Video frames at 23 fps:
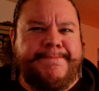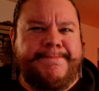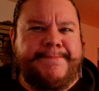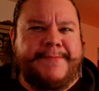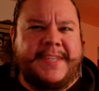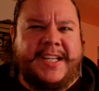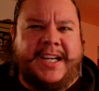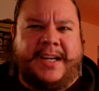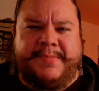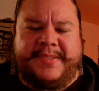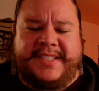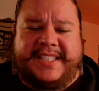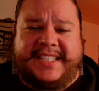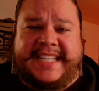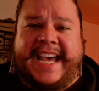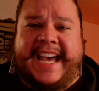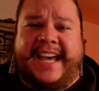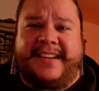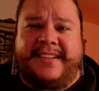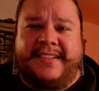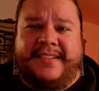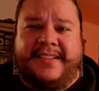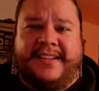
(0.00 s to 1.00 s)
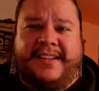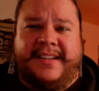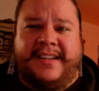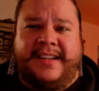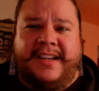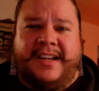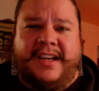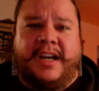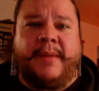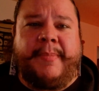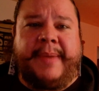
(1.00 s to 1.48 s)
upset
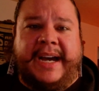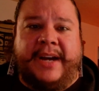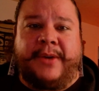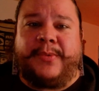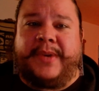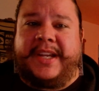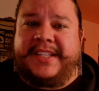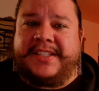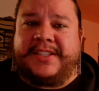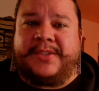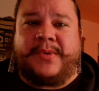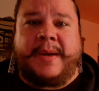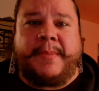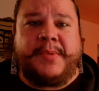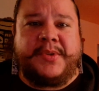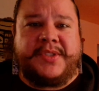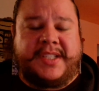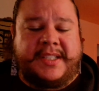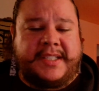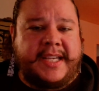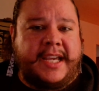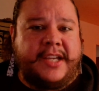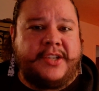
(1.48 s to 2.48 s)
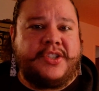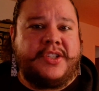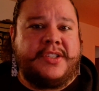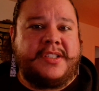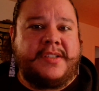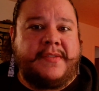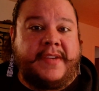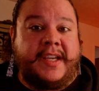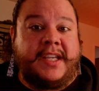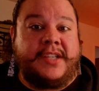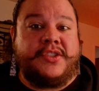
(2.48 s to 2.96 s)
about recent
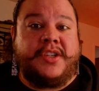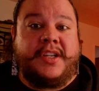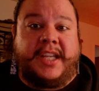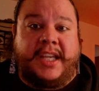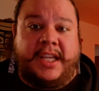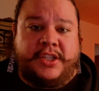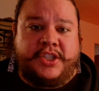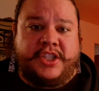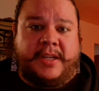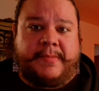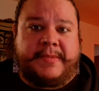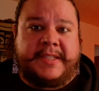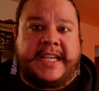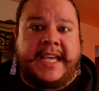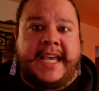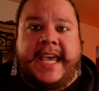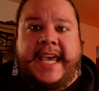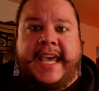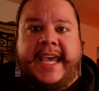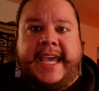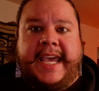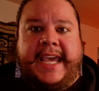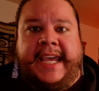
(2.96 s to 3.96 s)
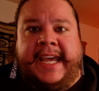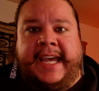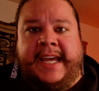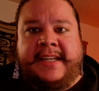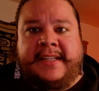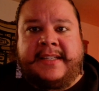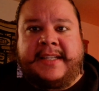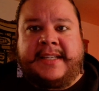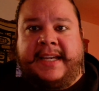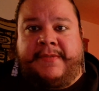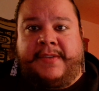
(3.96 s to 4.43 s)
representations of ancient Egypt
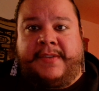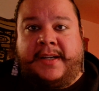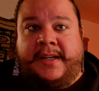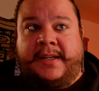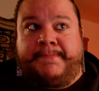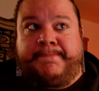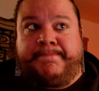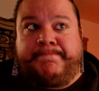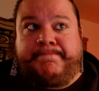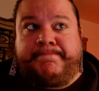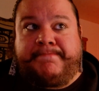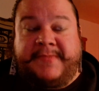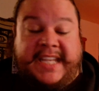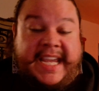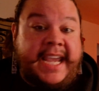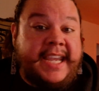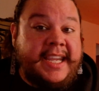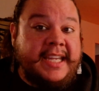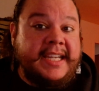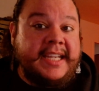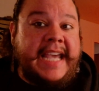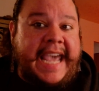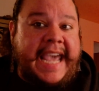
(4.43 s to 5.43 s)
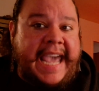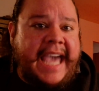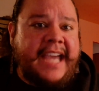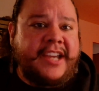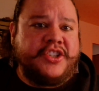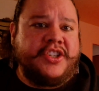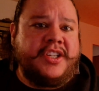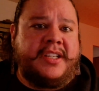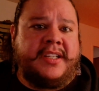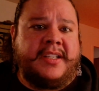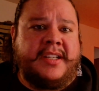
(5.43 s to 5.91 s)
and have taken
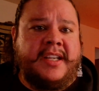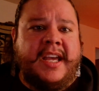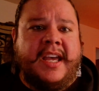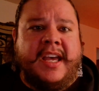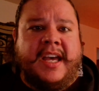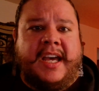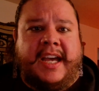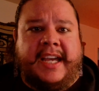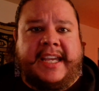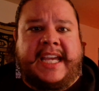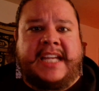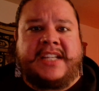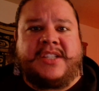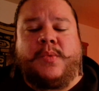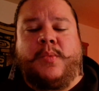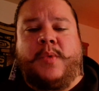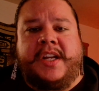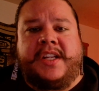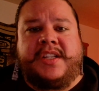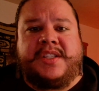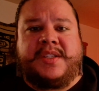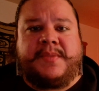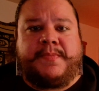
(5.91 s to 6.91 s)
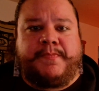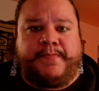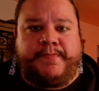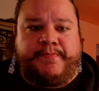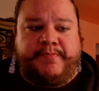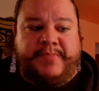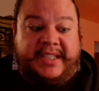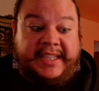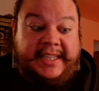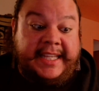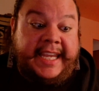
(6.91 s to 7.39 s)
action against what is
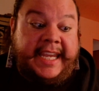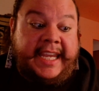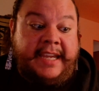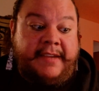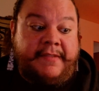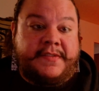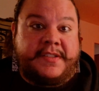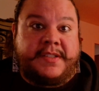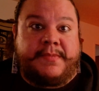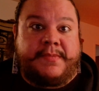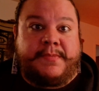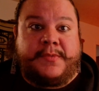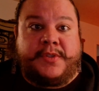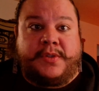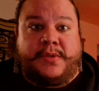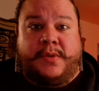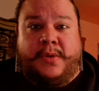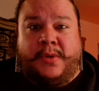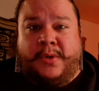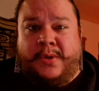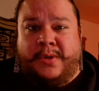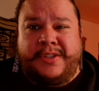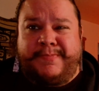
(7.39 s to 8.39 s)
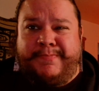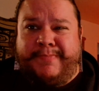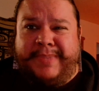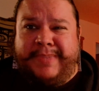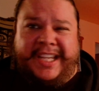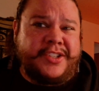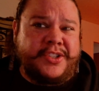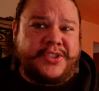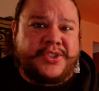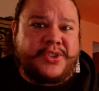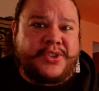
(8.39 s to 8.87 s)
believed or
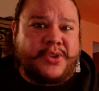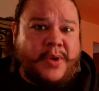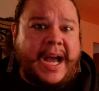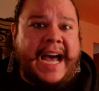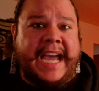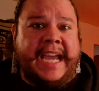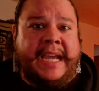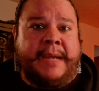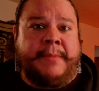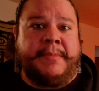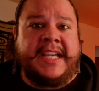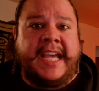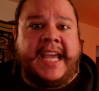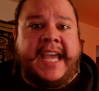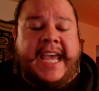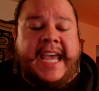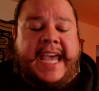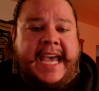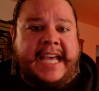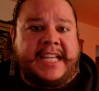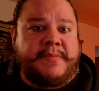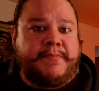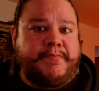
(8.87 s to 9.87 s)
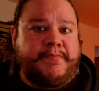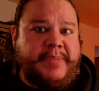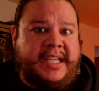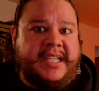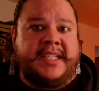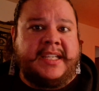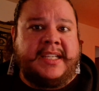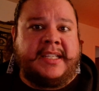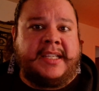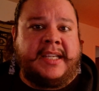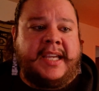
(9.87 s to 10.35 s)
being described as
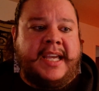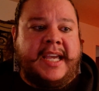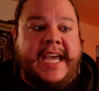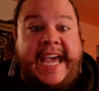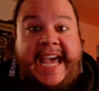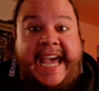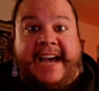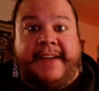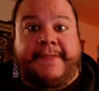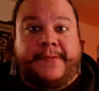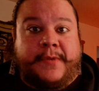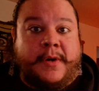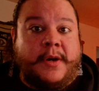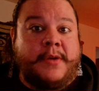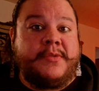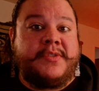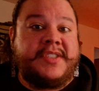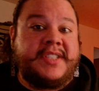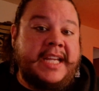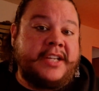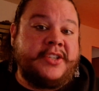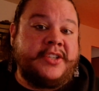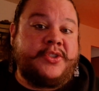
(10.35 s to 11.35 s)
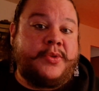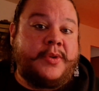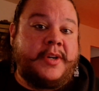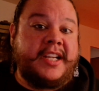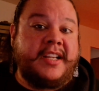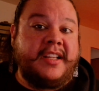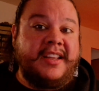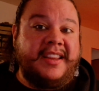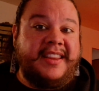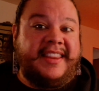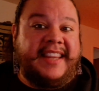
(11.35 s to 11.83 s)
being
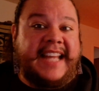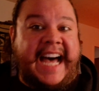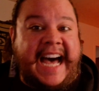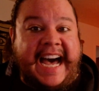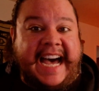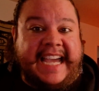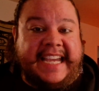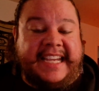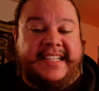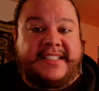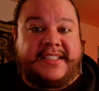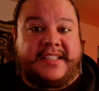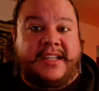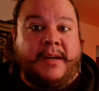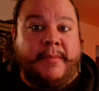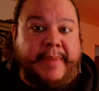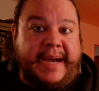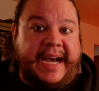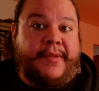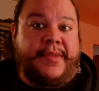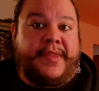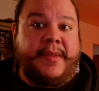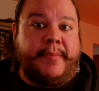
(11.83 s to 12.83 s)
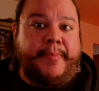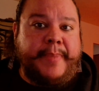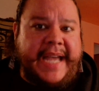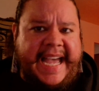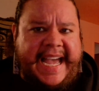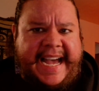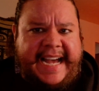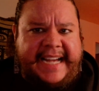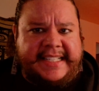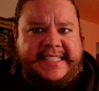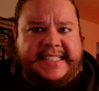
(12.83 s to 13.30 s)
Afrocentric lies about the
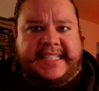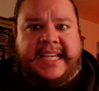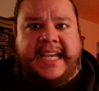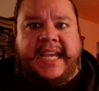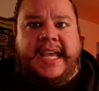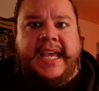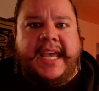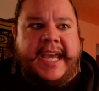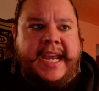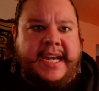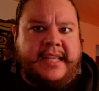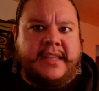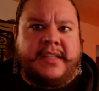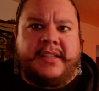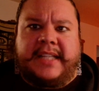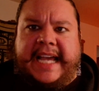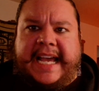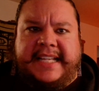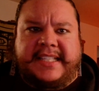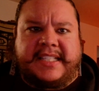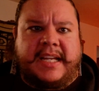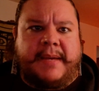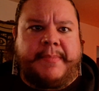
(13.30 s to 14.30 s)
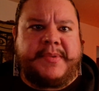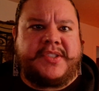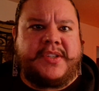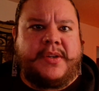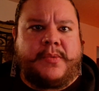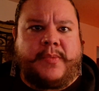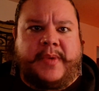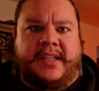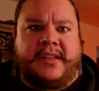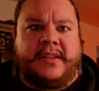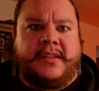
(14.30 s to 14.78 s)
past. And in the last
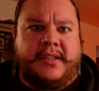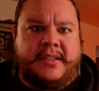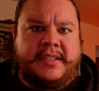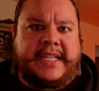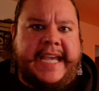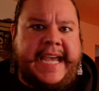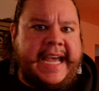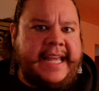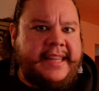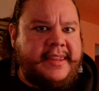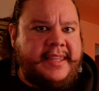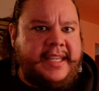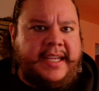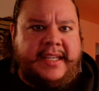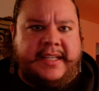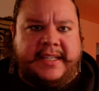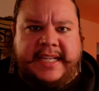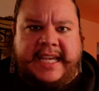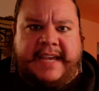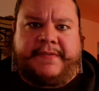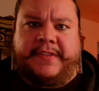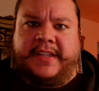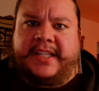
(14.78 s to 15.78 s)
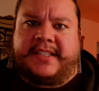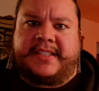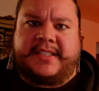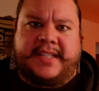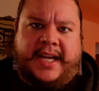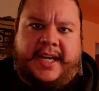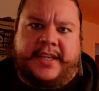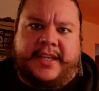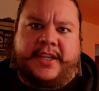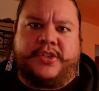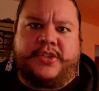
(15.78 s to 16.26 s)
episode, we looked at the Netflix
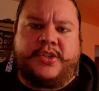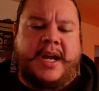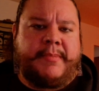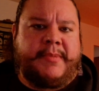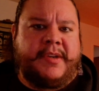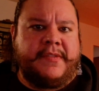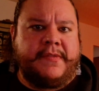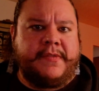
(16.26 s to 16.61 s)
docudrama of